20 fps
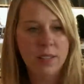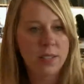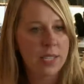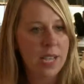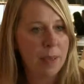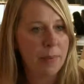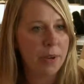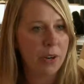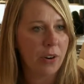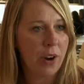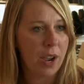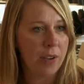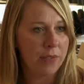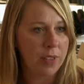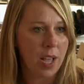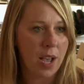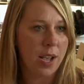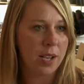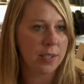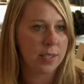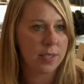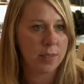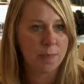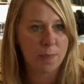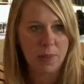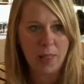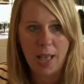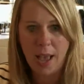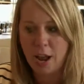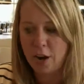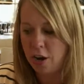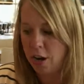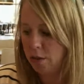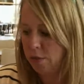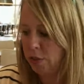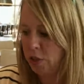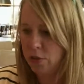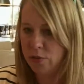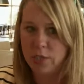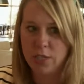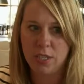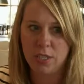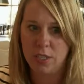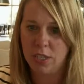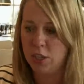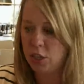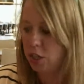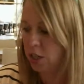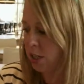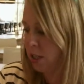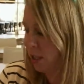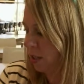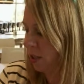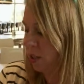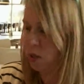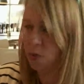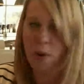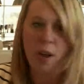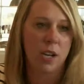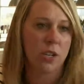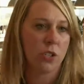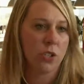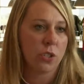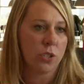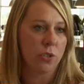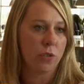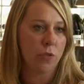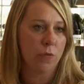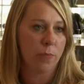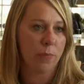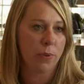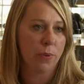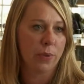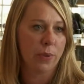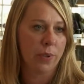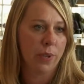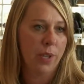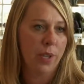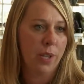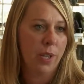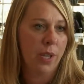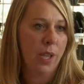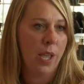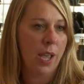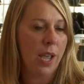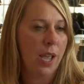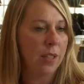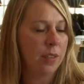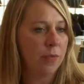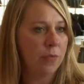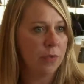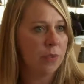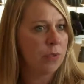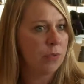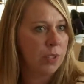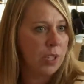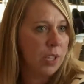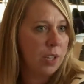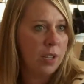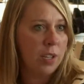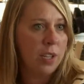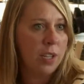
the salmon gravlax platter, which was delicious, and squash soup. And the food's really